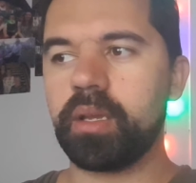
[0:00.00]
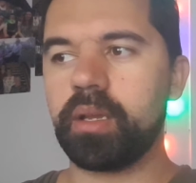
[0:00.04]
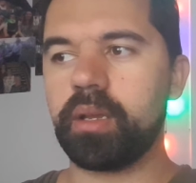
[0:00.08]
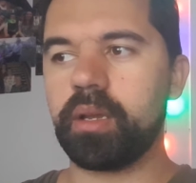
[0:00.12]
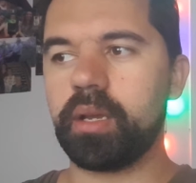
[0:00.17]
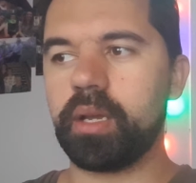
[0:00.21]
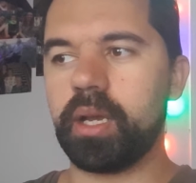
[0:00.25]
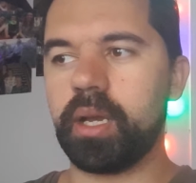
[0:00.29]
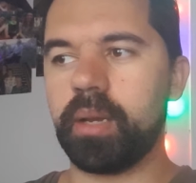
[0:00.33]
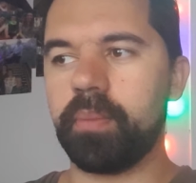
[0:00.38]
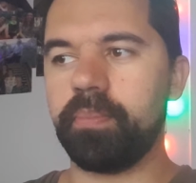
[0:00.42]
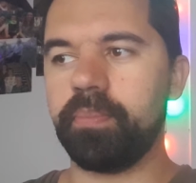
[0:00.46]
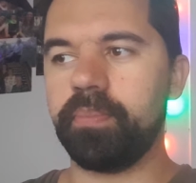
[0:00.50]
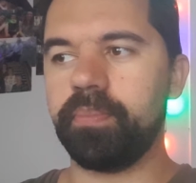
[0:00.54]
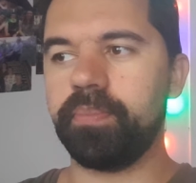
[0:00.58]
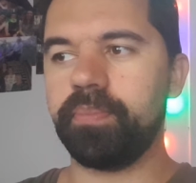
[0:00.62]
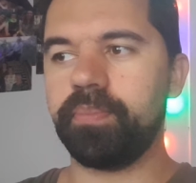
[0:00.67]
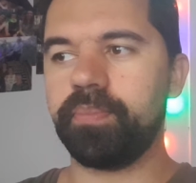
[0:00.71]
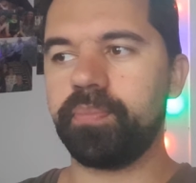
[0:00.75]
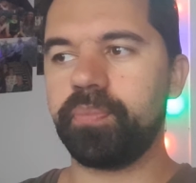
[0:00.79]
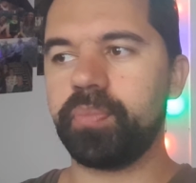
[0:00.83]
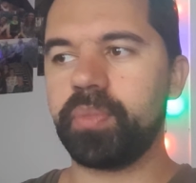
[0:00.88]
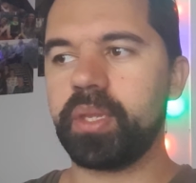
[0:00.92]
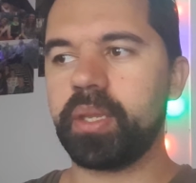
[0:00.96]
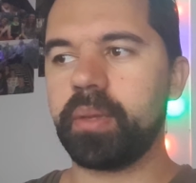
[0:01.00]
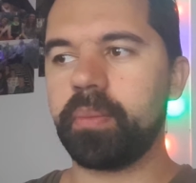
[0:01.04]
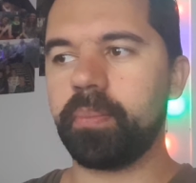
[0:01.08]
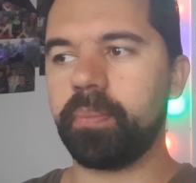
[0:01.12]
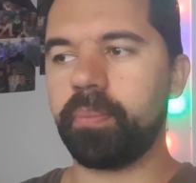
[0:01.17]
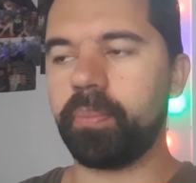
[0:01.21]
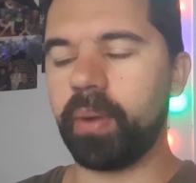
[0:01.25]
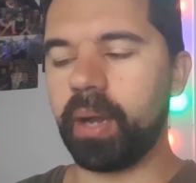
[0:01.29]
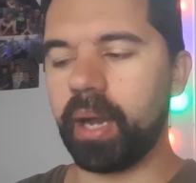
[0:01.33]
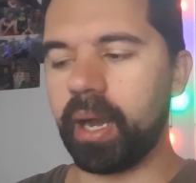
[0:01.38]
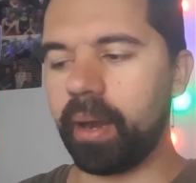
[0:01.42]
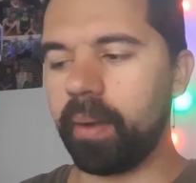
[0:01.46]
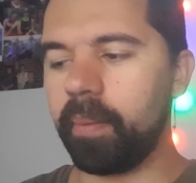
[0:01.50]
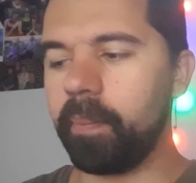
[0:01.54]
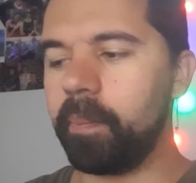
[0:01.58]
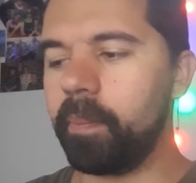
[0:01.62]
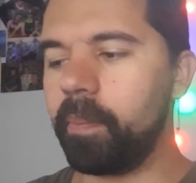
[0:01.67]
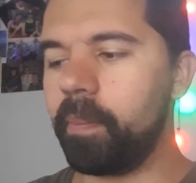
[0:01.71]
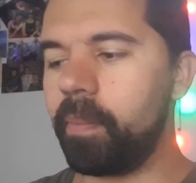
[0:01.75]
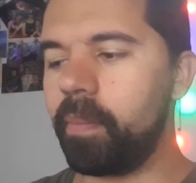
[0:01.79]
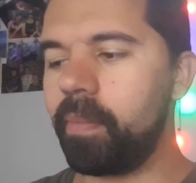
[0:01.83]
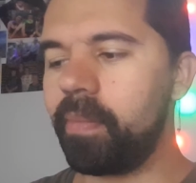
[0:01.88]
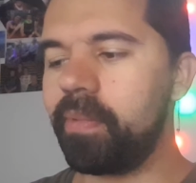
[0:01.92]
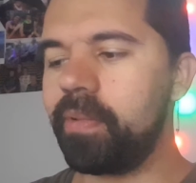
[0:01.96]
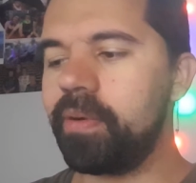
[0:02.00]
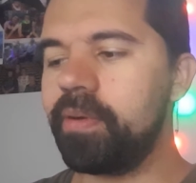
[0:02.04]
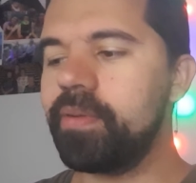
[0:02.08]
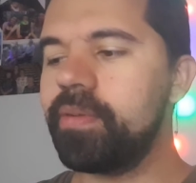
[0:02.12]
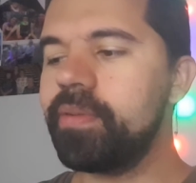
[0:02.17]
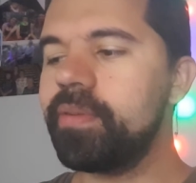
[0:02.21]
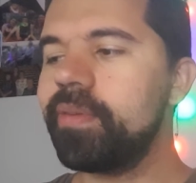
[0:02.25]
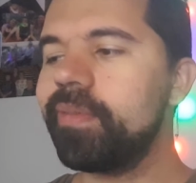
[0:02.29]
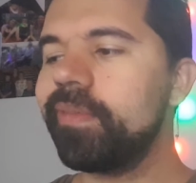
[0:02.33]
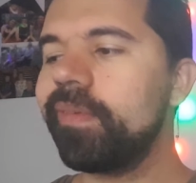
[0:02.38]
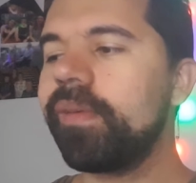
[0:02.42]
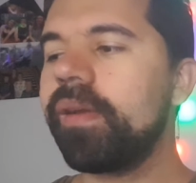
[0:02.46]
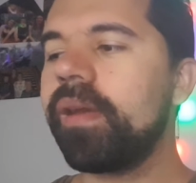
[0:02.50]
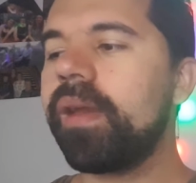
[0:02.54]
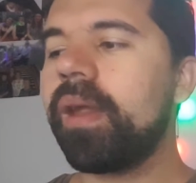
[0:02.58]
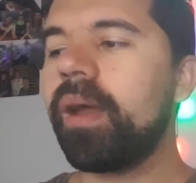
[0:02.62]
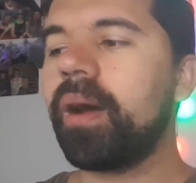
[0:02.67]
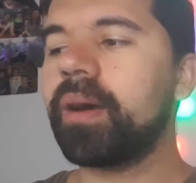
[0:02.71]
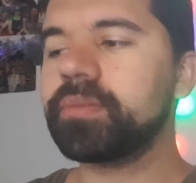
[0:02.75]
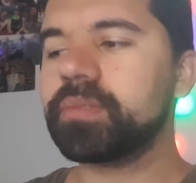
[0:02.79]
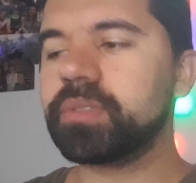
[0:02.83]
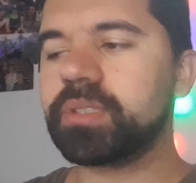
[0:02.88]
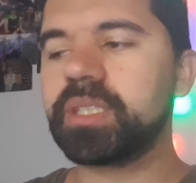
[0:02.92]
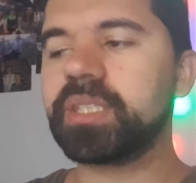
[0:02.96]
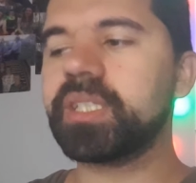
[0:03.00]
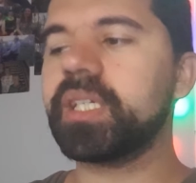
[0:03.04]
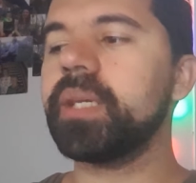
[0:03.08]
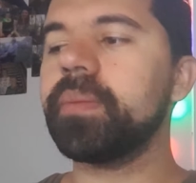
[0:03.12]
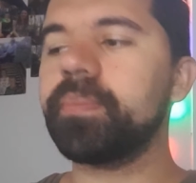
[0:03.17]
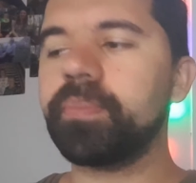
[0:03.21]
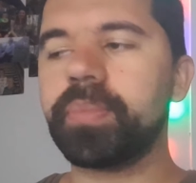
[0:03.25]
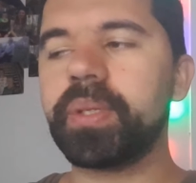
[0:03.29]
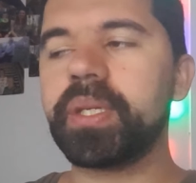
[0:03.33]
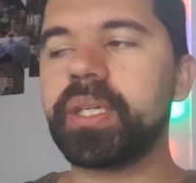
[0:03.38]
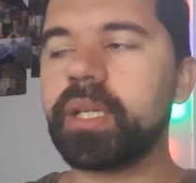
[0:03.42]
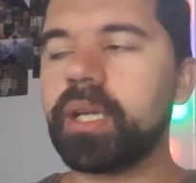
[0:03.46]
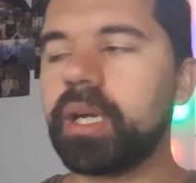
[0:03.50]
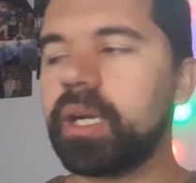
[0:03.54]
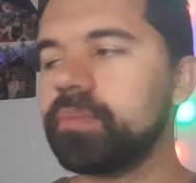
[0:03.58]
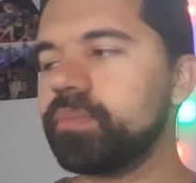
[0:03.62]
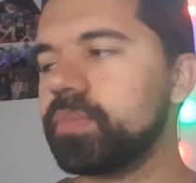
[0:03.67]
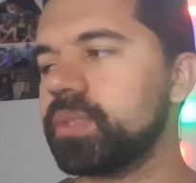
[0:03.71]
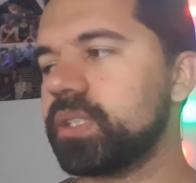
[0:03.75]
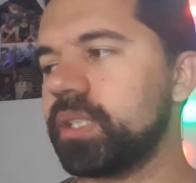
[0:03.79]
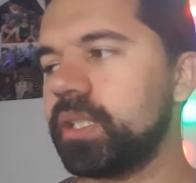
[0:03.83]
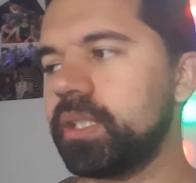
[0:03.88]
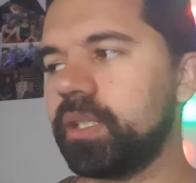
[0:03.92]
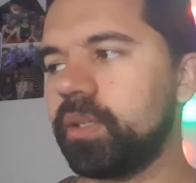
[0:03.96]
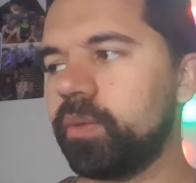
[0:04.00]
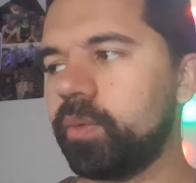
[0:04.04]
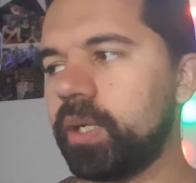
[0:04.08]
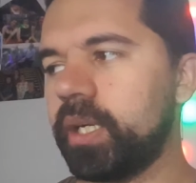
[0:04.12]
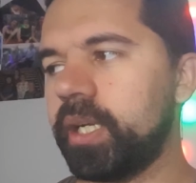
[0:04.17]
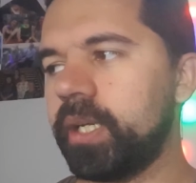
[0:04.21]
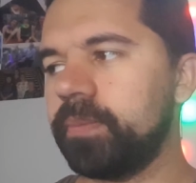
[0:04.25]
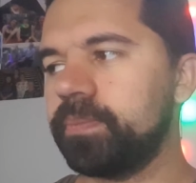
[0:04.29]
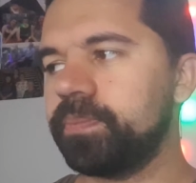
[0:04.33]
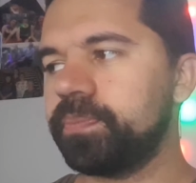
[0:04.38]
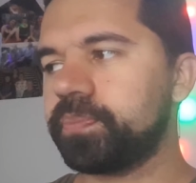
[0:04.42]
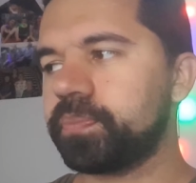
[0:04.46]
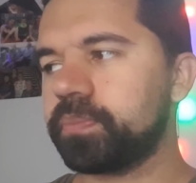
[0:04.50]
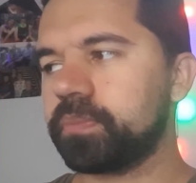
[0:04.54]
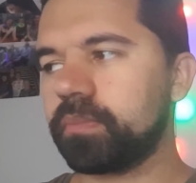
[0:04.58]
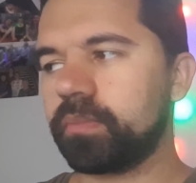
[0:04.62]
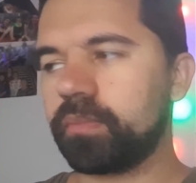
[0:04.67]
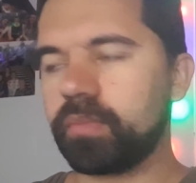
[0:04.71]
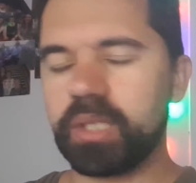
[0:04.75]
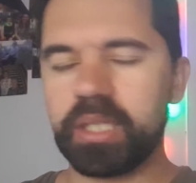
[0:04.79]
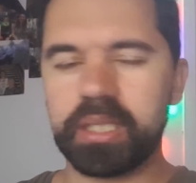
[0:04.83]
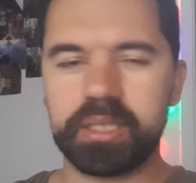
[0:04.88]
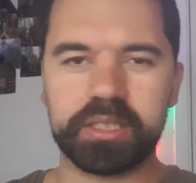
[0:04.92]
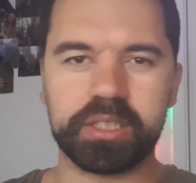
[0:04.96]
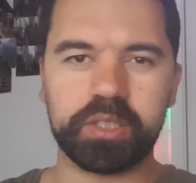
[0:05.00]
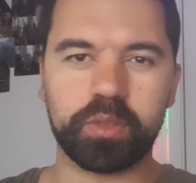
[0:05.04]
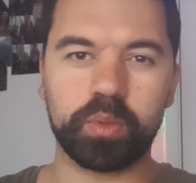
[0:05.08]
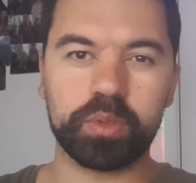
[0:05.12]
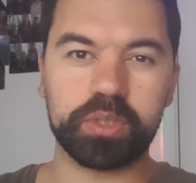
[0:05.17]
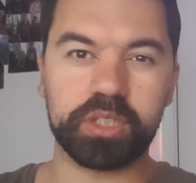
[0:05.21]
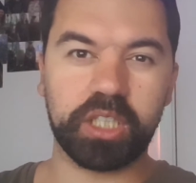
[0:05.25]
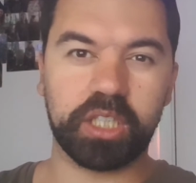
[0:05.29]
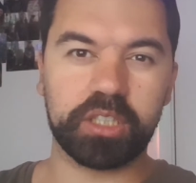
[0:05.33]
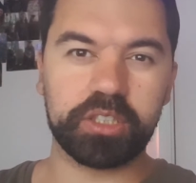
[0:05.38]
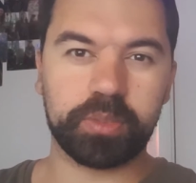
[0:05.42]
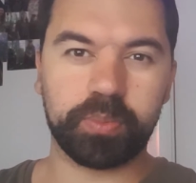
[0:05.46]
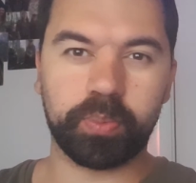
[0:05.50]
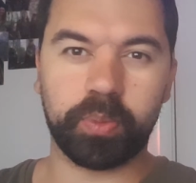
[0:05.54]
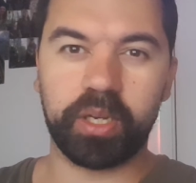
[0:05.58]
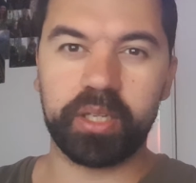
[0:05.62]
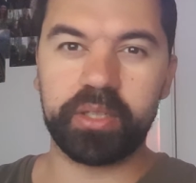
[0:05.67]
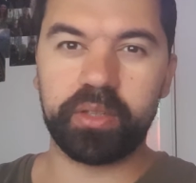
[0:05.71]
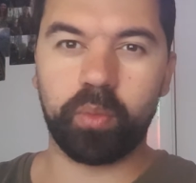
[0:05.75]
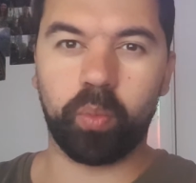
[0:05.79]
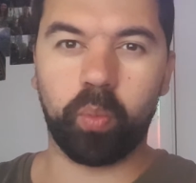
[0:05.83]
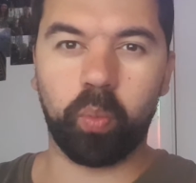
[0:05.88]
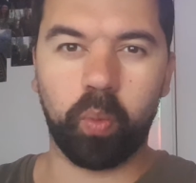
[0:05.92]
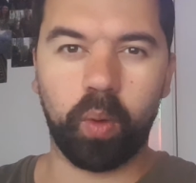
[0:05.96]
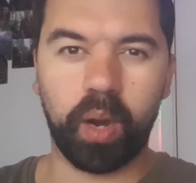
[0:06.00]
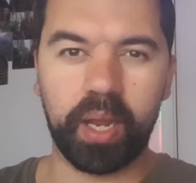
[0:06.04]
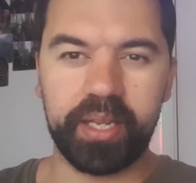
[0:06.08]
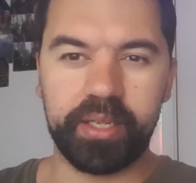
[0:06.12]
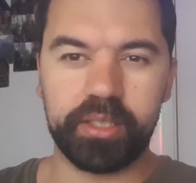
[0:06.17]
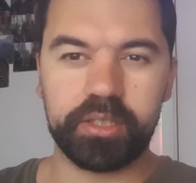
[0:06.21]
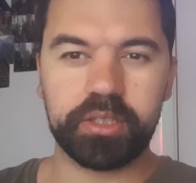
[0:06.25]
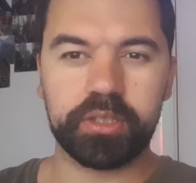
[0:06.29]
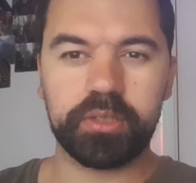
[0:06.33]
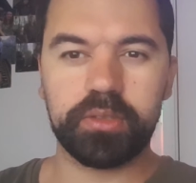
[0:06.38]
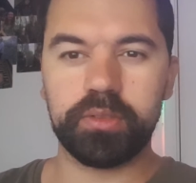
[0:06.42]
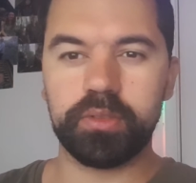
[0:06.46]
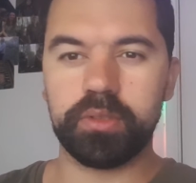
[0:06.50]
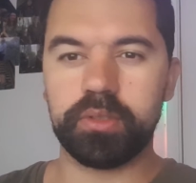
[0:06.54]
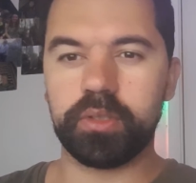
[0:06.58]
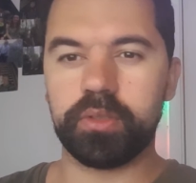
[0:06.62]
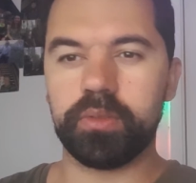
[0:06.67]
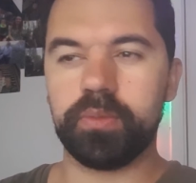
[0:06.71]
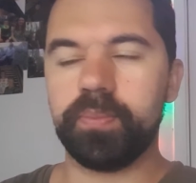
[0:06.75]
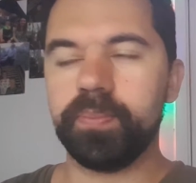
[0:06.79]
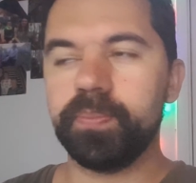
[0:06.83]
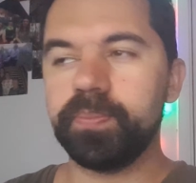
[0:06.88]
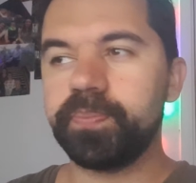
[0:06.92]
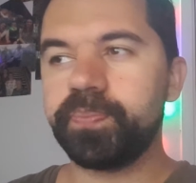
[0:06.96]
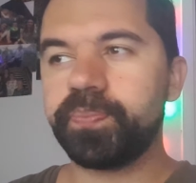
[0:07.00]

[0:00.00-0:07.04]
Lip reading: Um, but to get big arms anyway, it's all judged by the weight you do.